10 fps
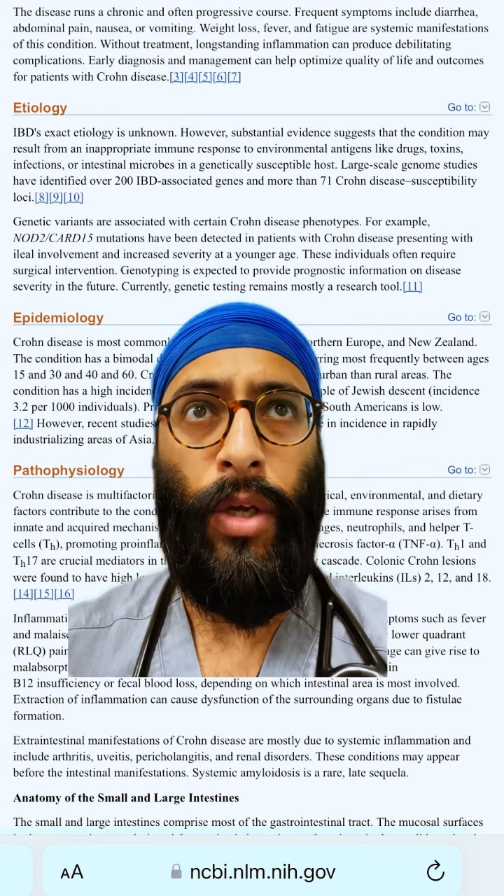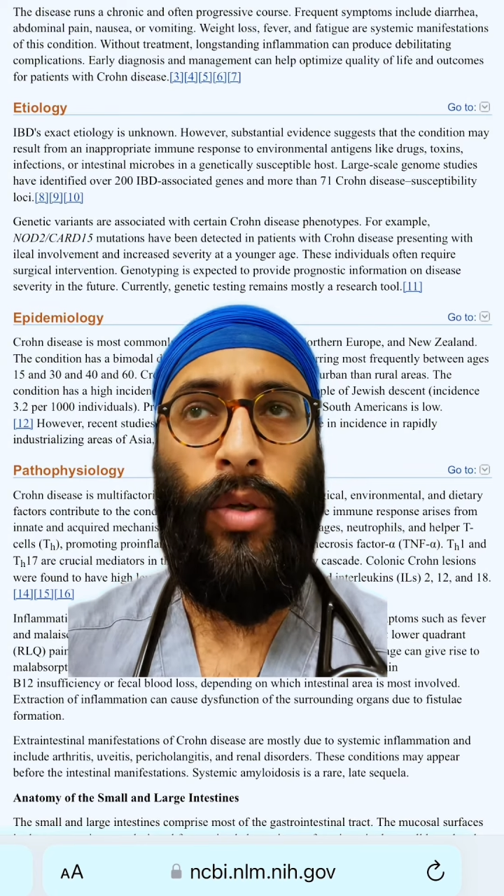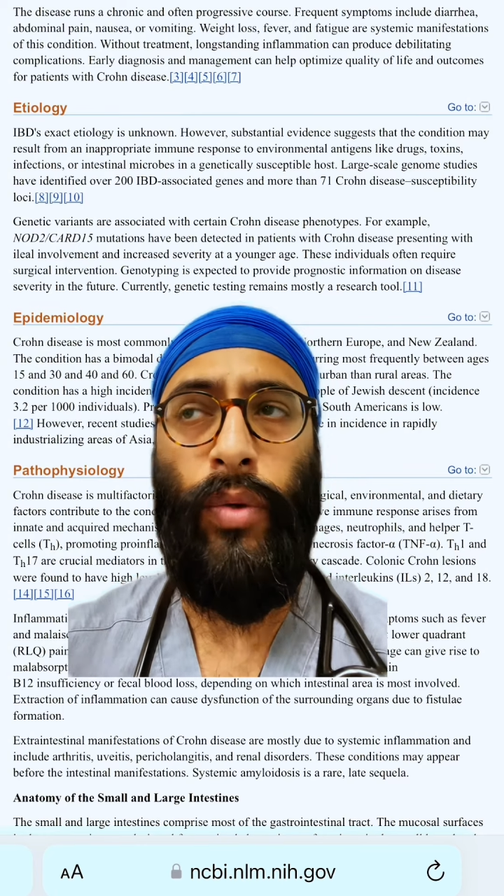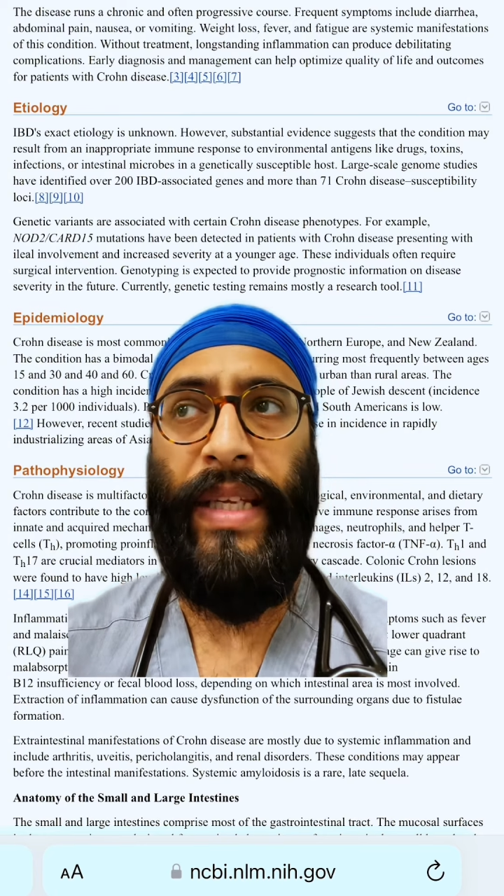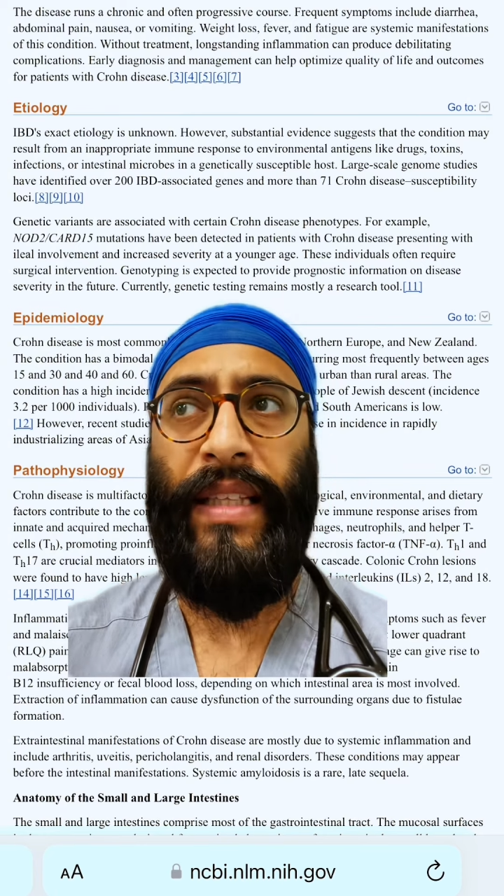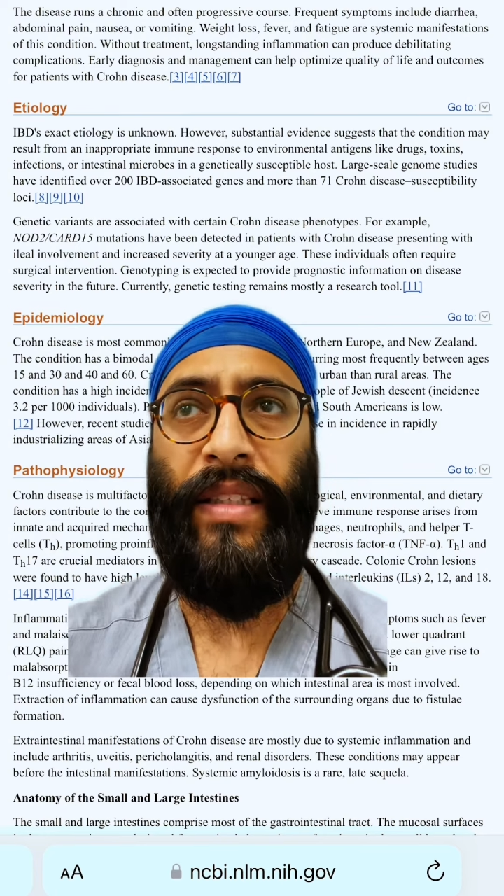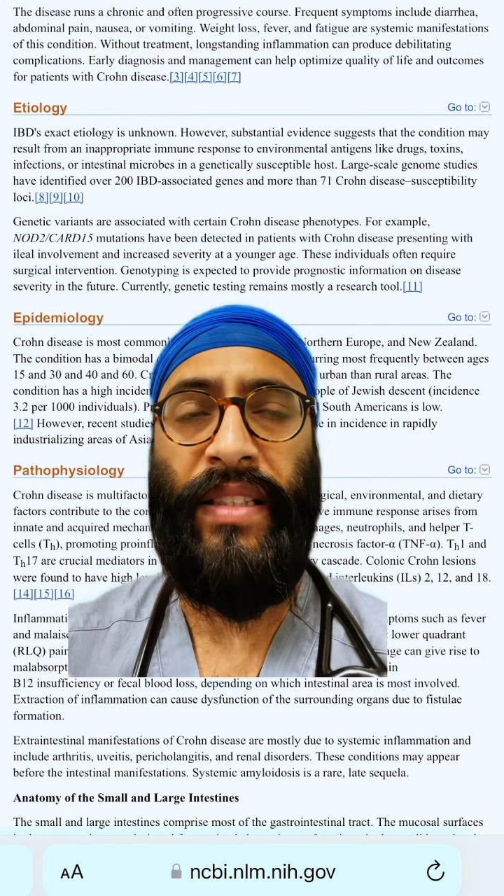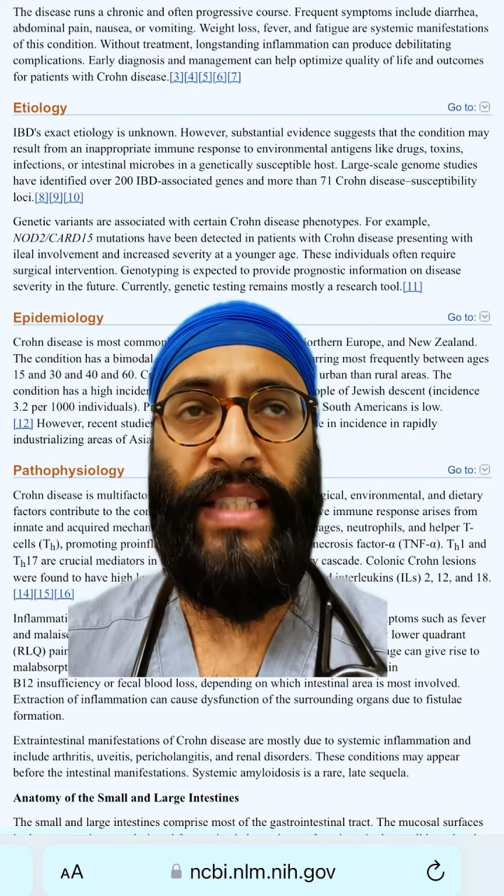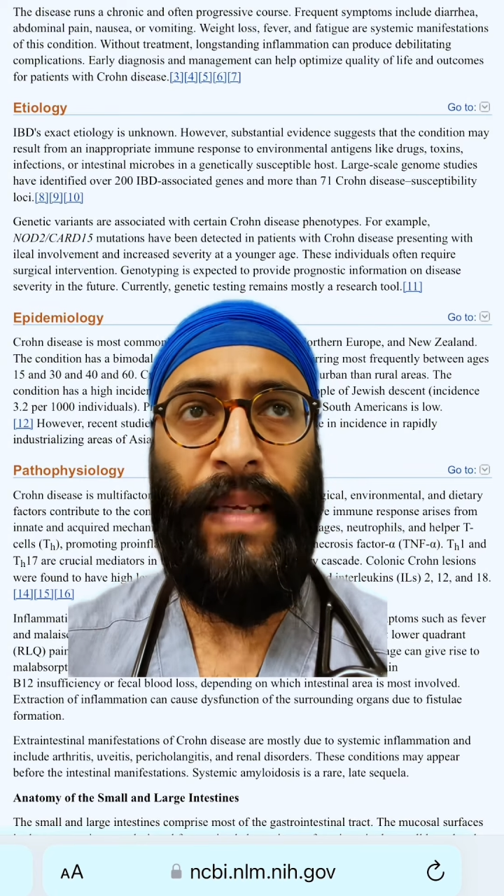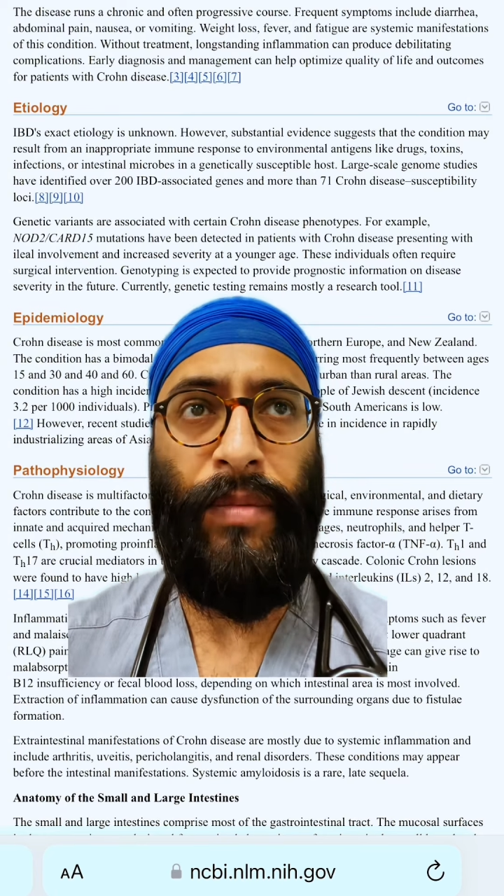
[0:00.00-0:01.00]
who eat the
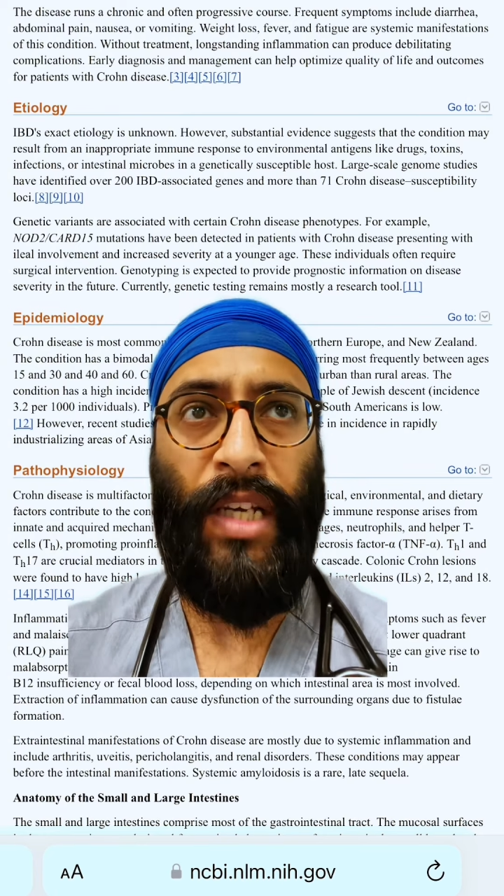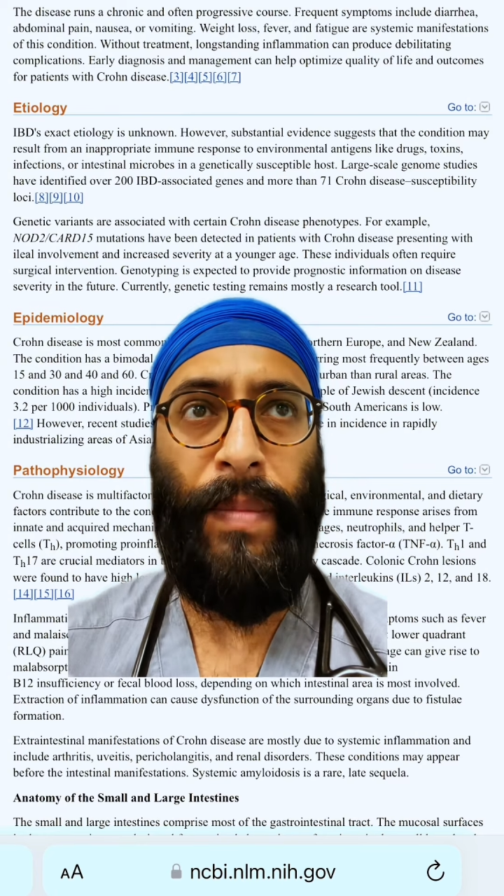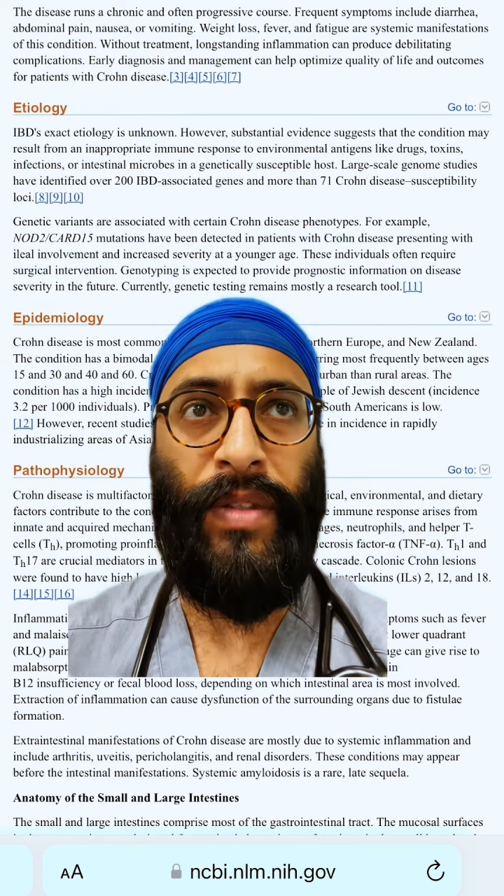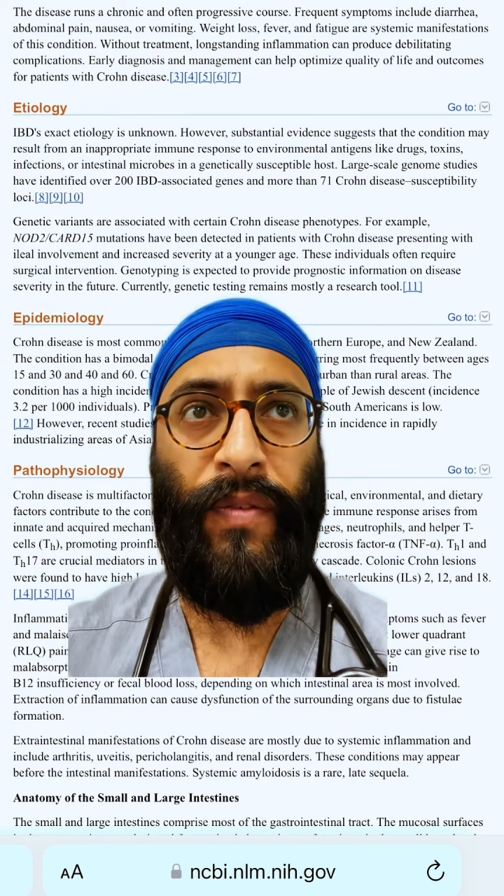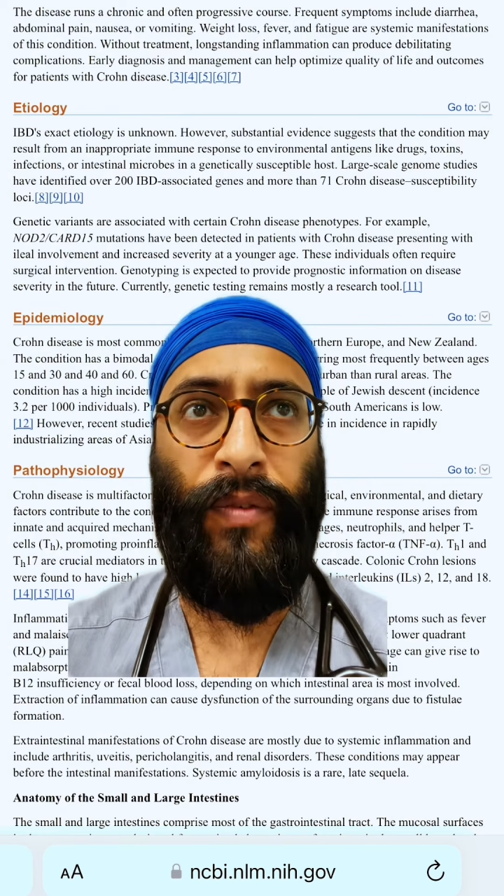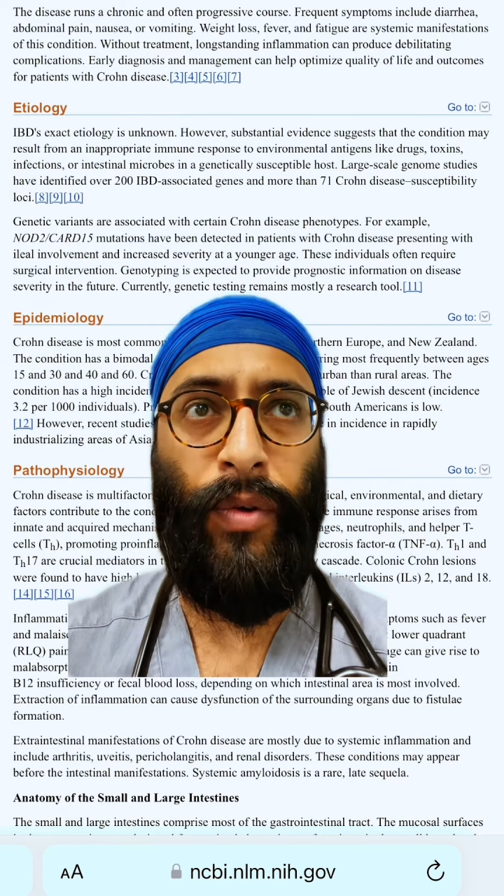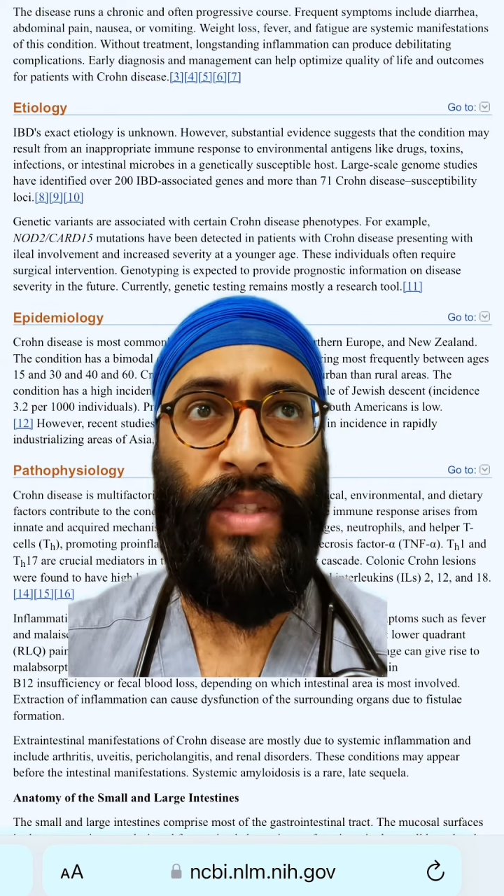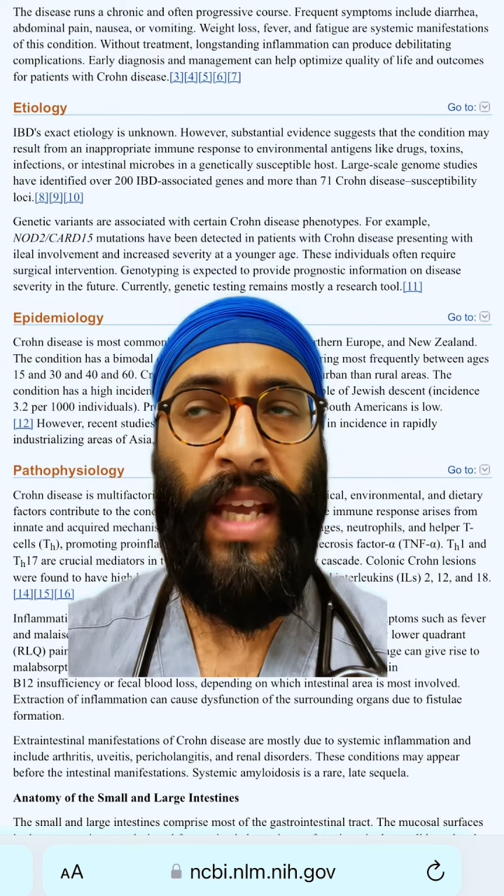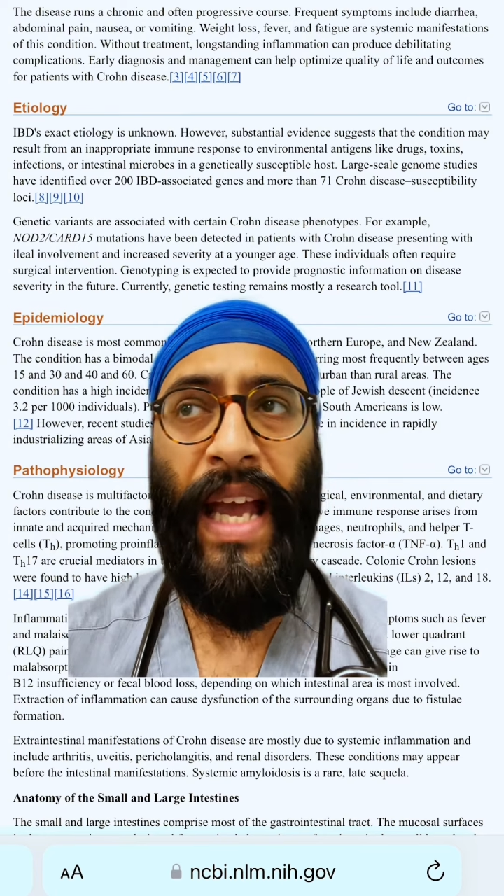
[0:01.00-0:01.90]
same types of foods